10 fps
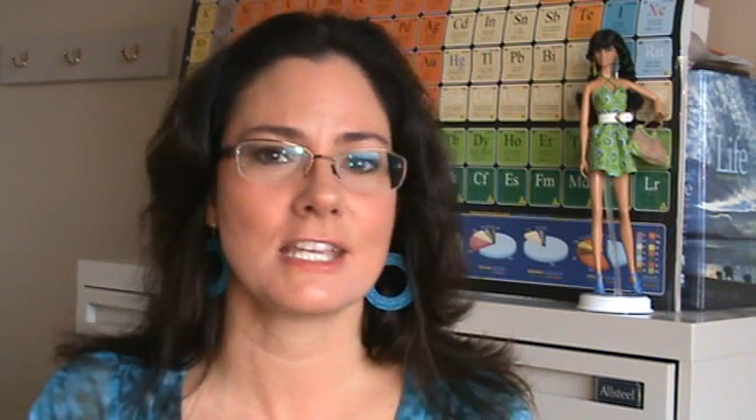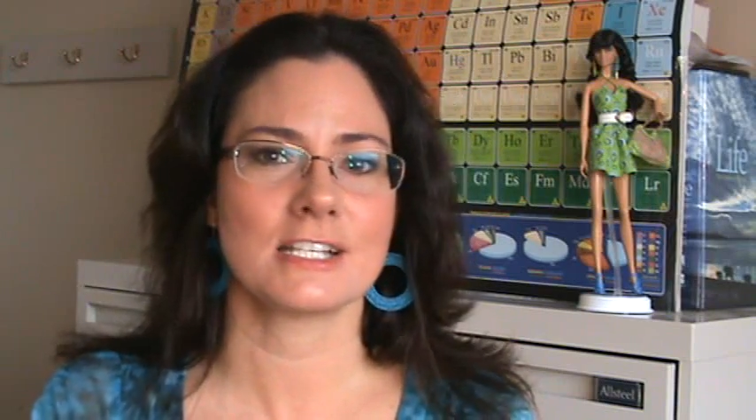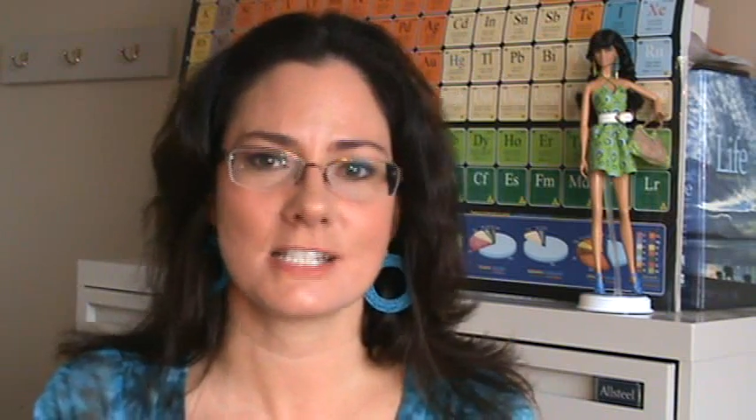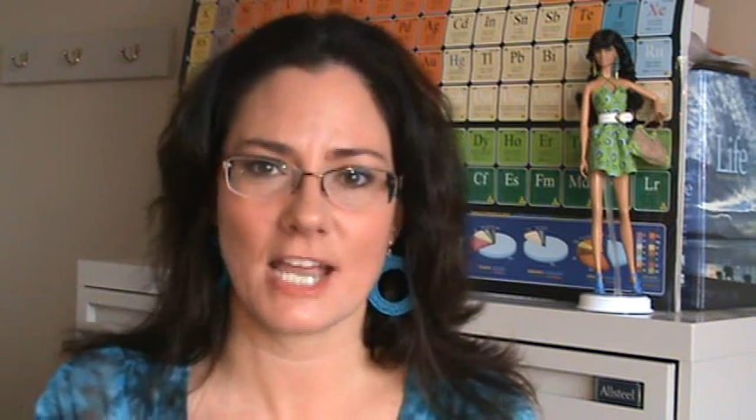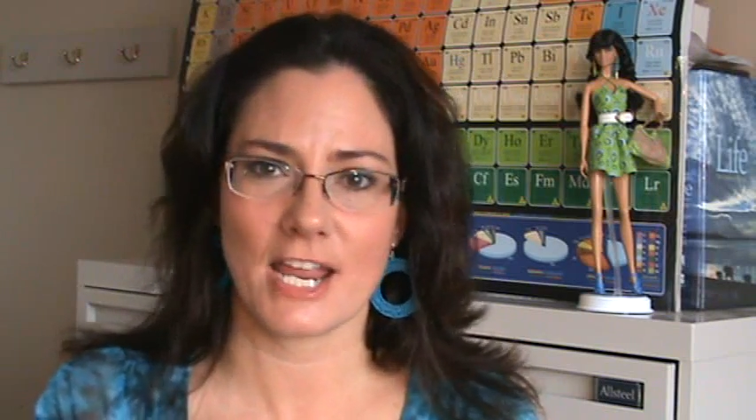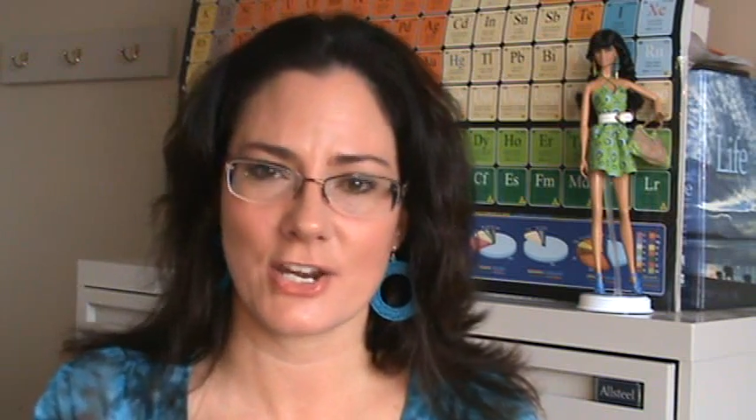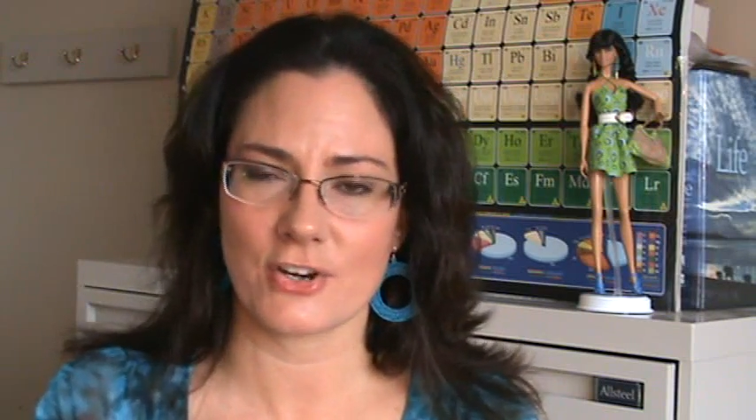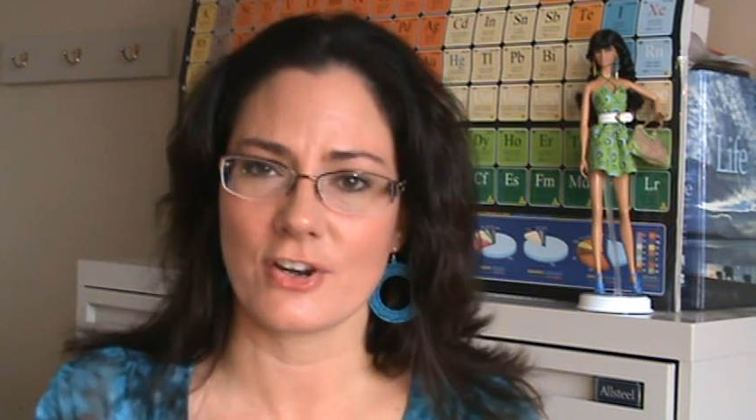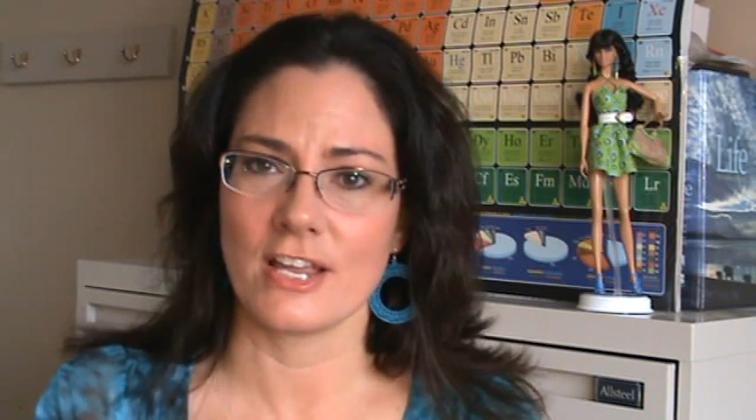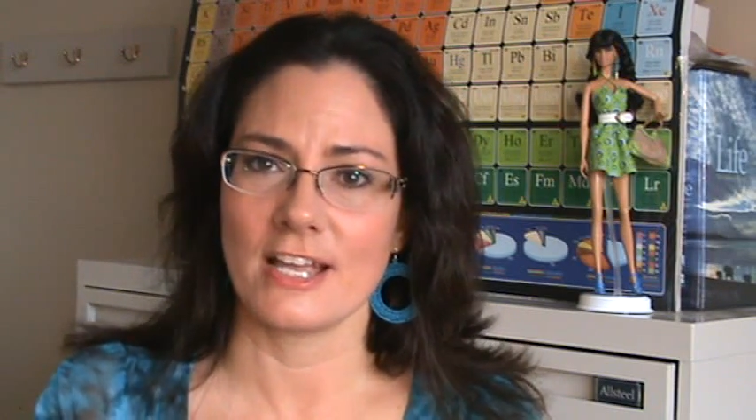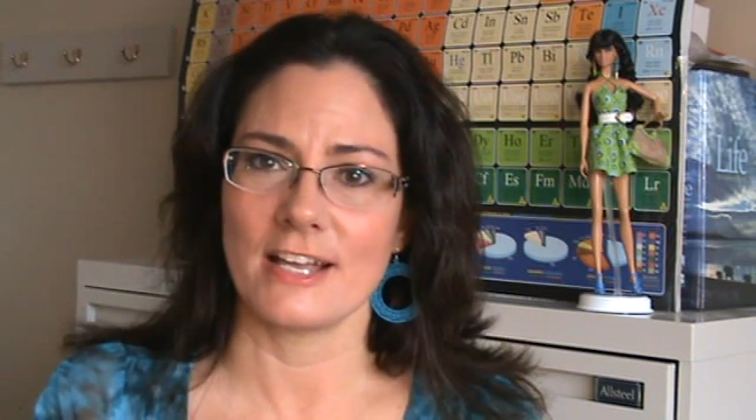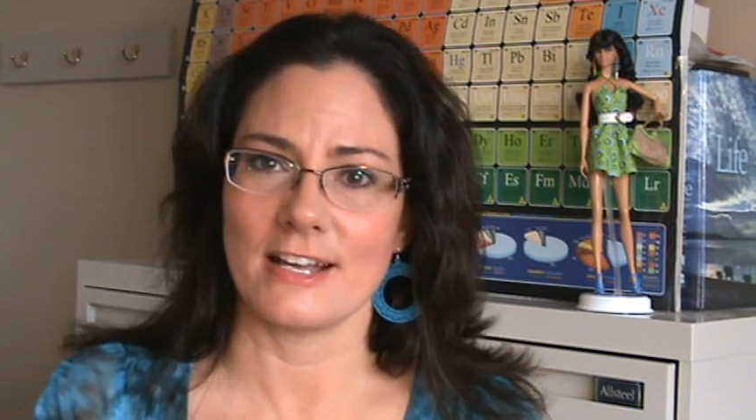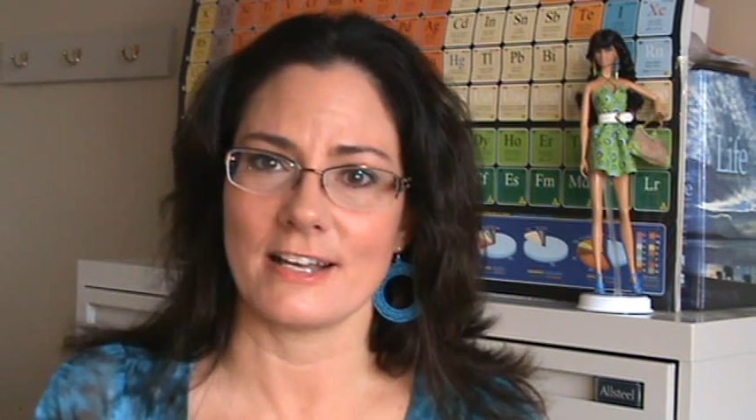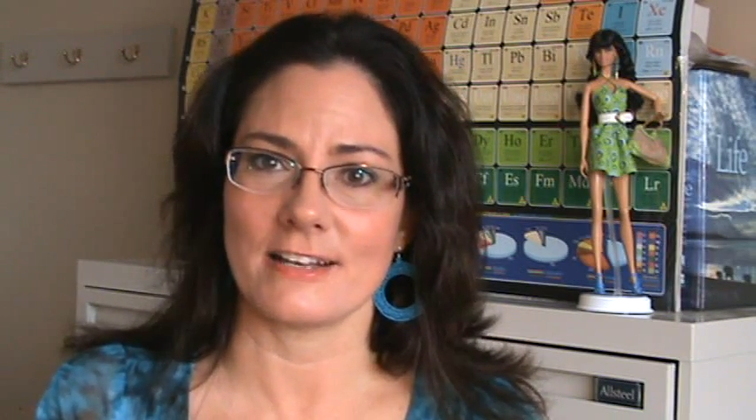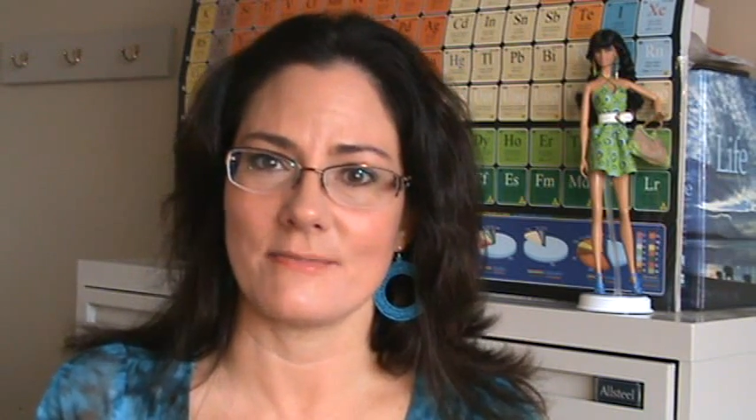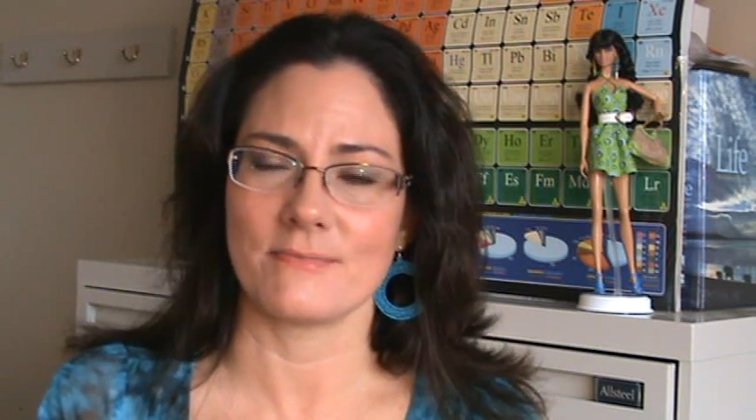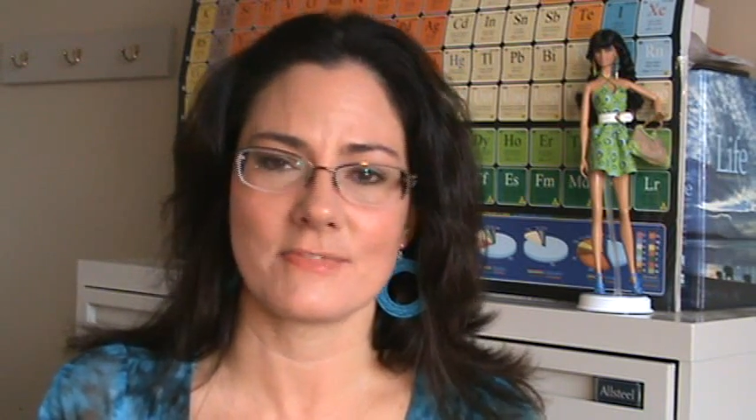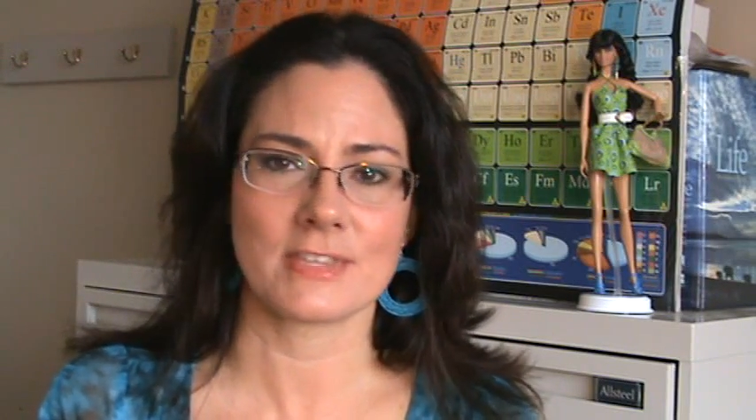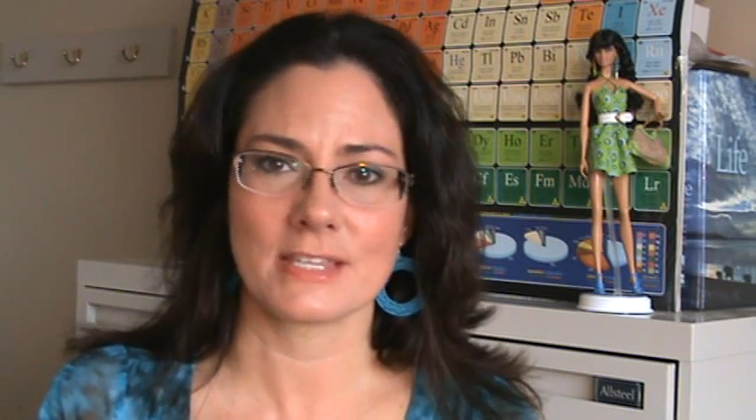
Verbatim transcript: the entire um,